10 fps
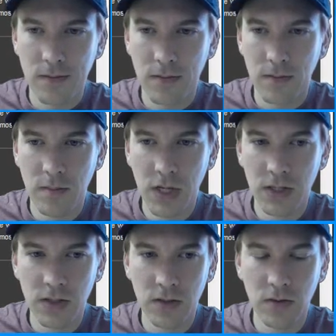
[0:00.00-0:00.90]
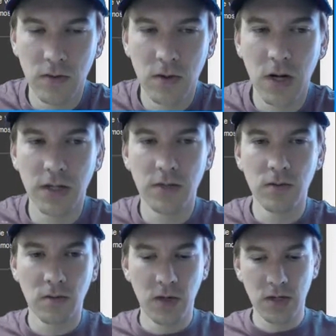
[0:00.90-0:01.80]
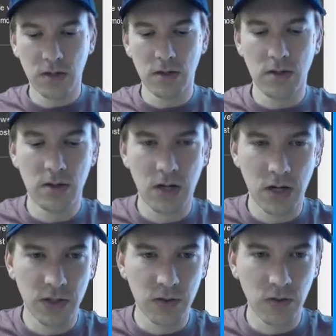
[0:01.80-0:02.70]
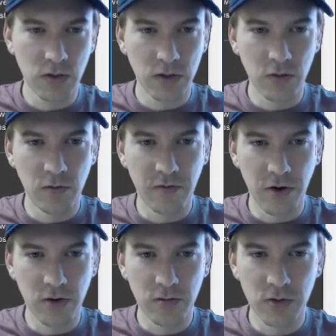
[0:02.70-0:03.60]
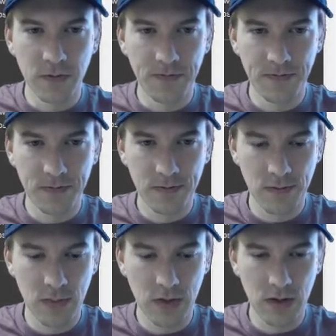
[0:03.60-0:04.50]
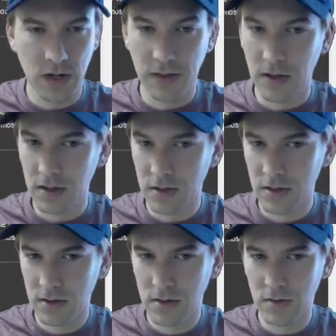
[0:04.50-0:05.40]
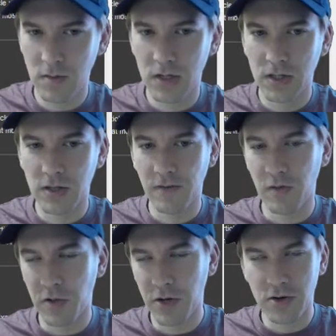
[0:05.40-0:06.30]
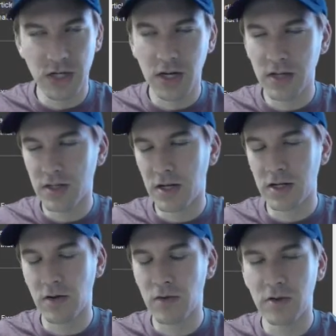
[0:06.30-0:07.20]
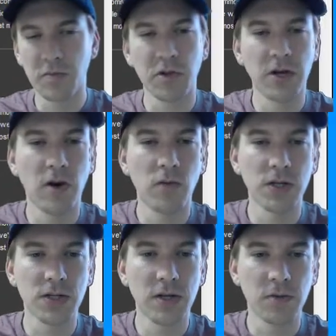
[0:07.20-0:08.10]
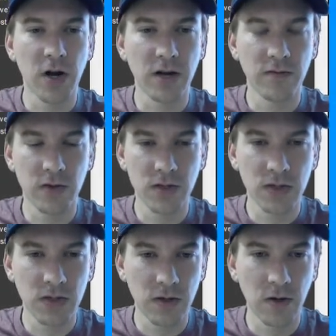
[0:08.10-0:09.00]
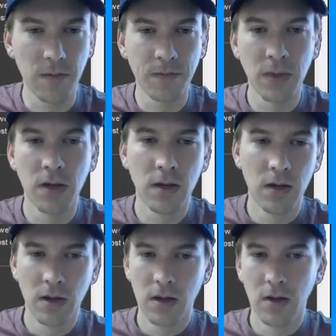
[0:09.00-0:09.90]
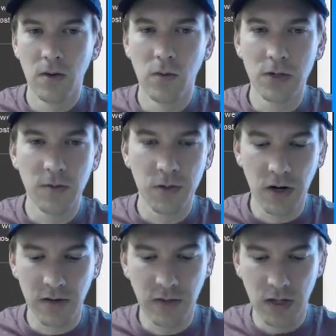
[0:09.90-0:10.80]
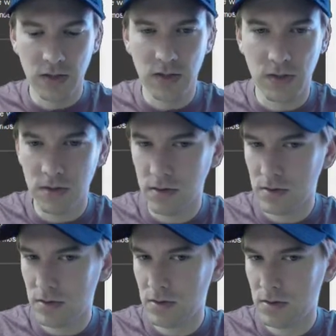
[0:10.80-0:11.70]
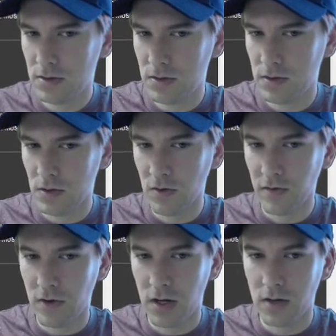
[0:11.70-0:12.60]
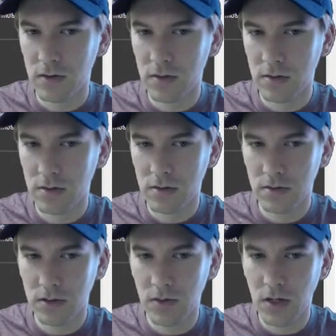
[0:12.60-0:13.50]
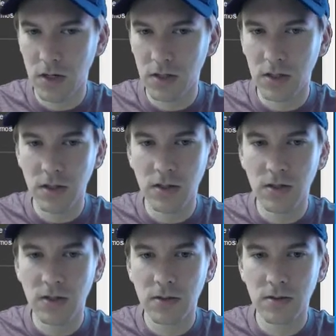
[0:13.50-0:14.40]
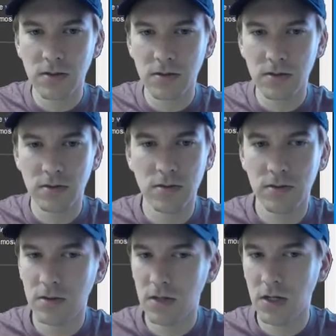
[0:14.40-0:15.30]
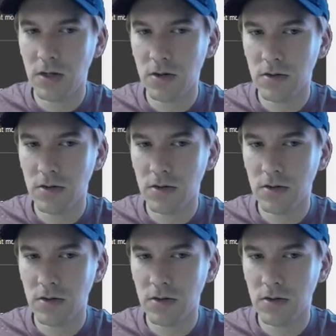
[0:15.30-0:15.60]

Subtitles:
Base score, I do want to make high score a global variable, I think, because if the player dies and I get rid of the player, I want to keep track of this, so we'll keep track of that as 0 for now. Do I not need these in here?